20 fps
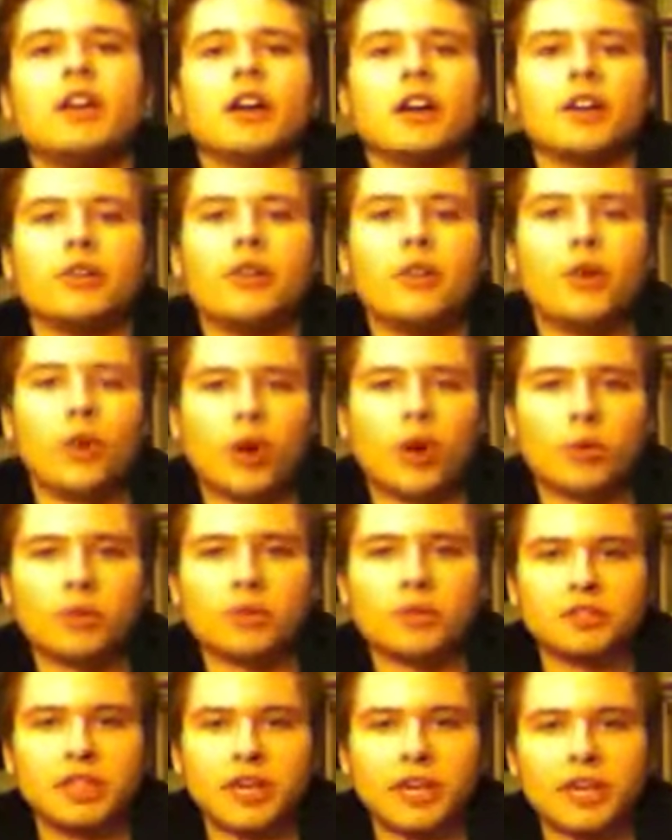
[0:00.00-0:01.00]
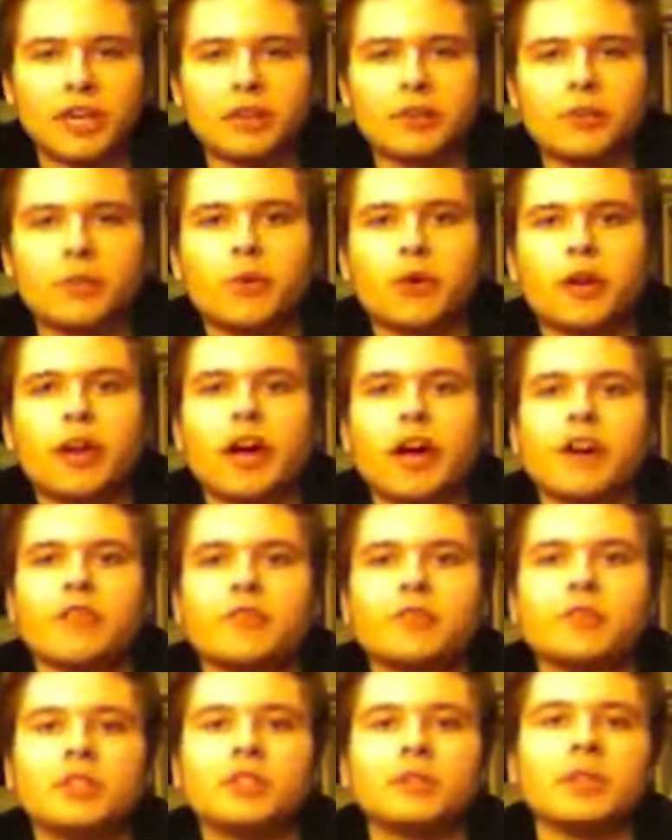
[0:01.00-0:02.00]
a normal deck will
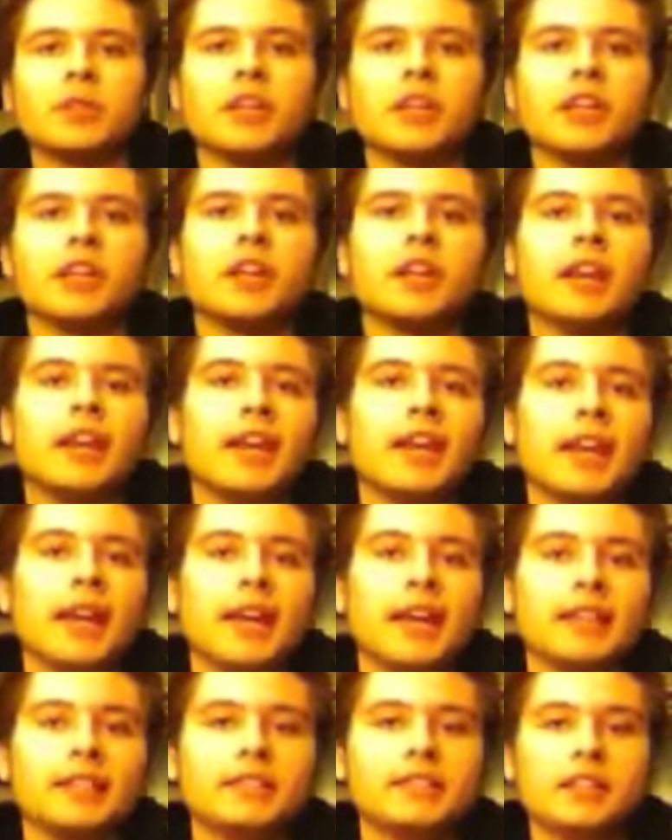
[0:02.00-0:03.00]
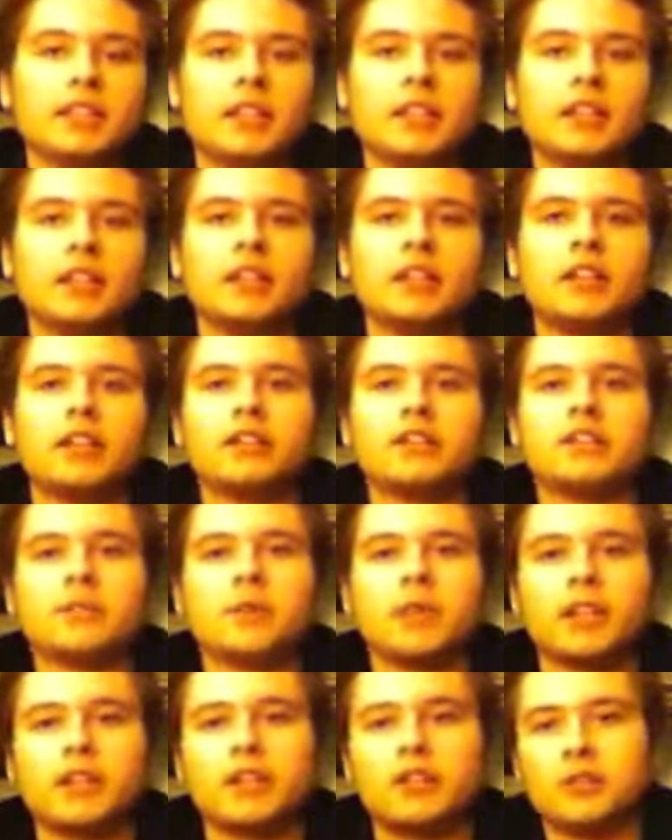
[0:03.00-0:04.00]
have between 18 and
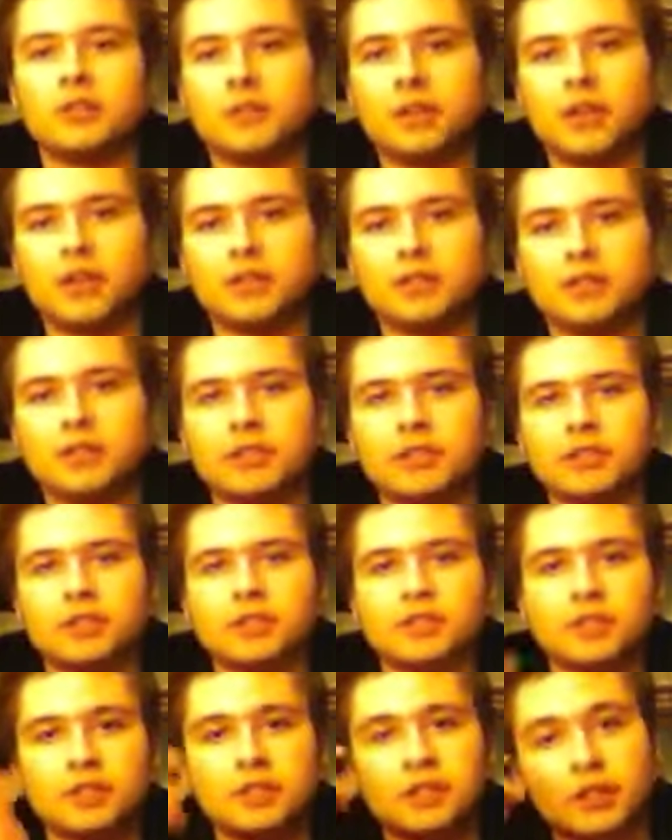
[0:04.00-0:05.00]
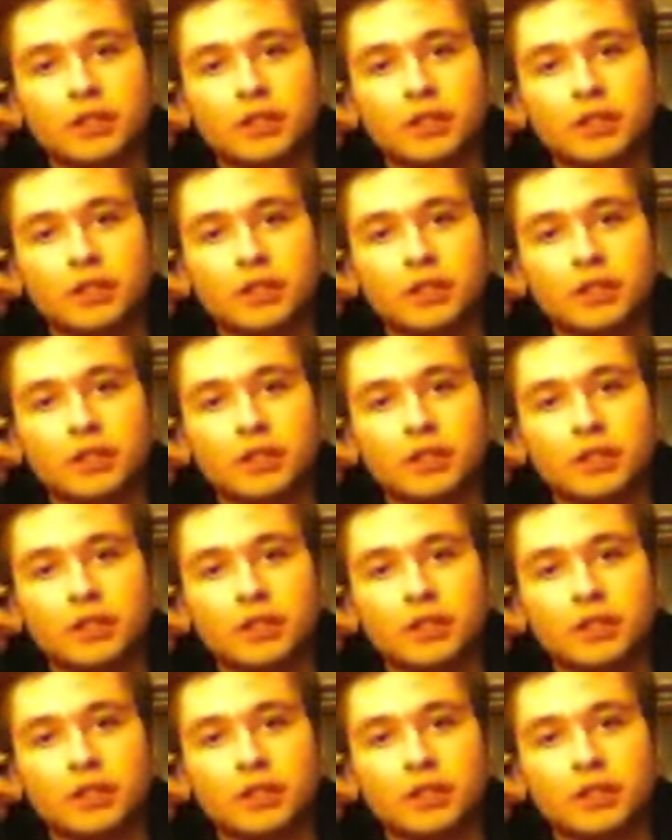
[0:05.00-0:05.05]
22 monsters.